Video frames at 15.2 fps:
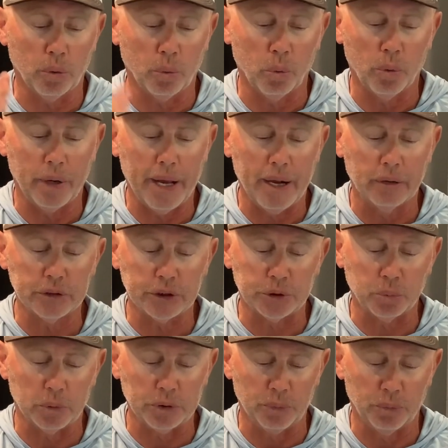1 ounce is
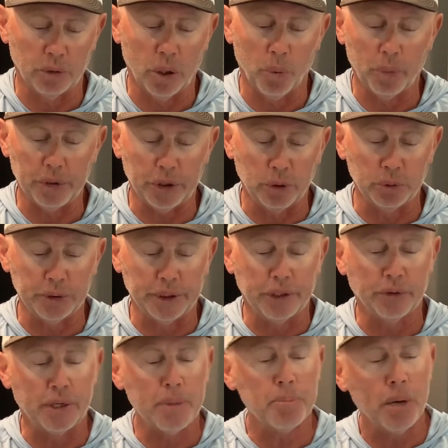what you can go with. Usually
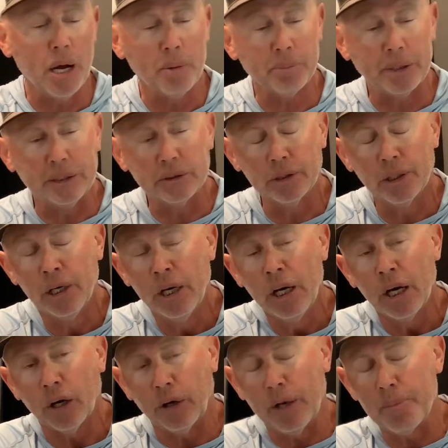green pumpkin
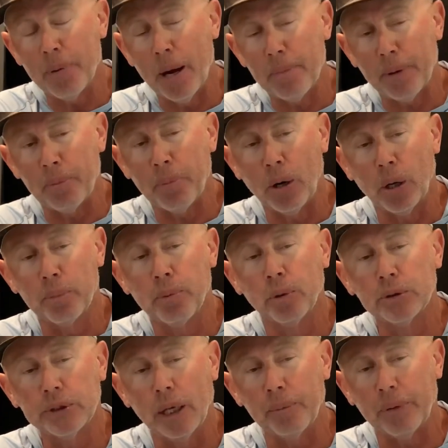purple,
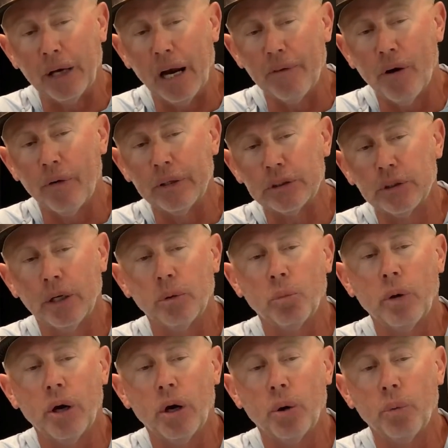something I've always done
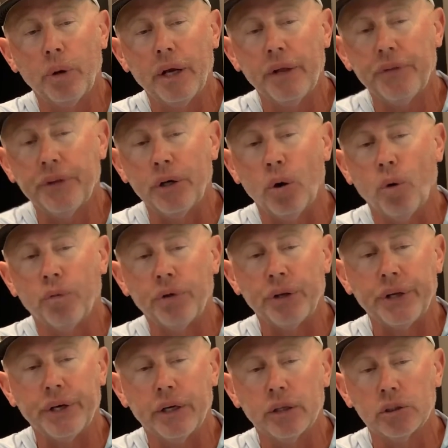well with, over the
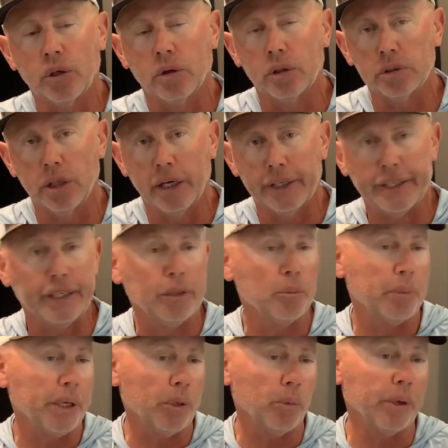years on Kentucky and
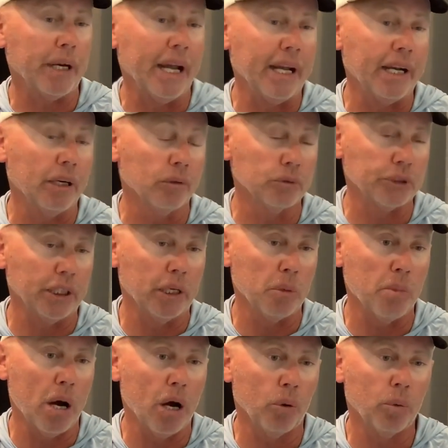Pickwick and on
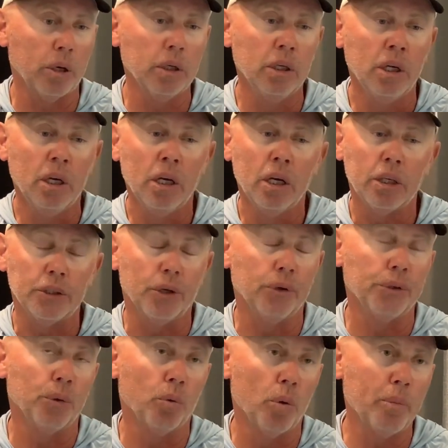Chickamauga.
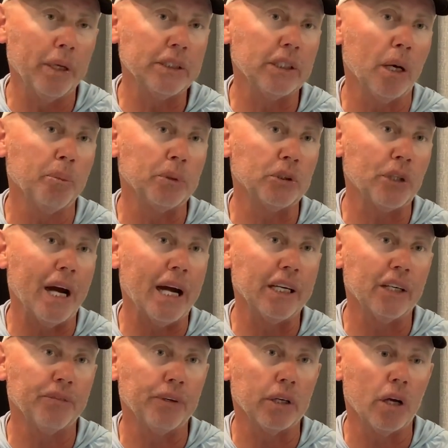You want to mix up and try
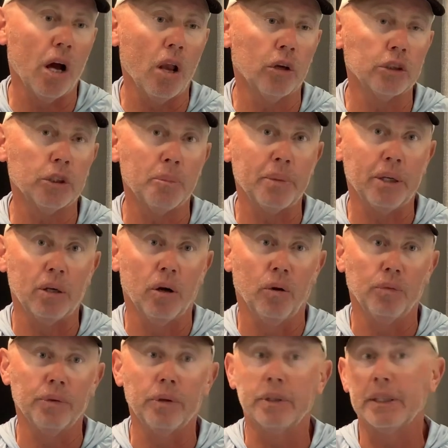different colors depending
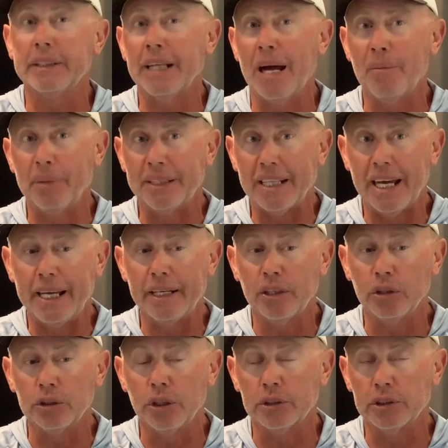on the time of day.
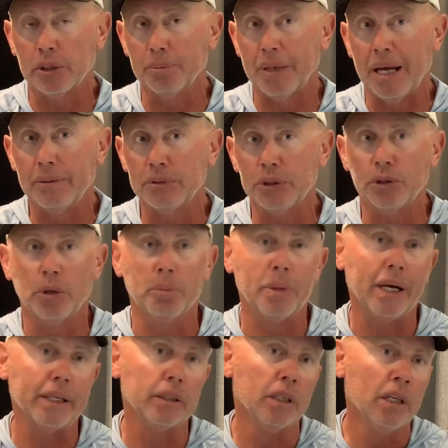Sometimes you
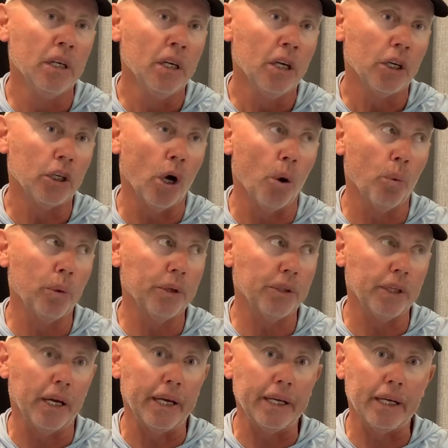might go with
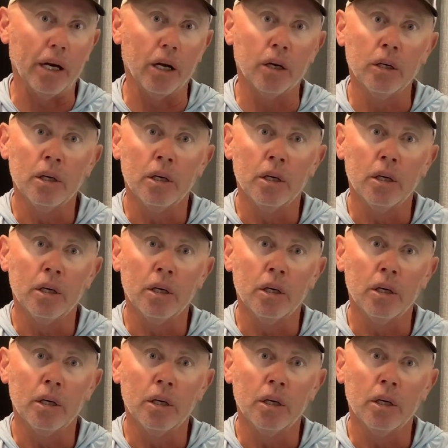a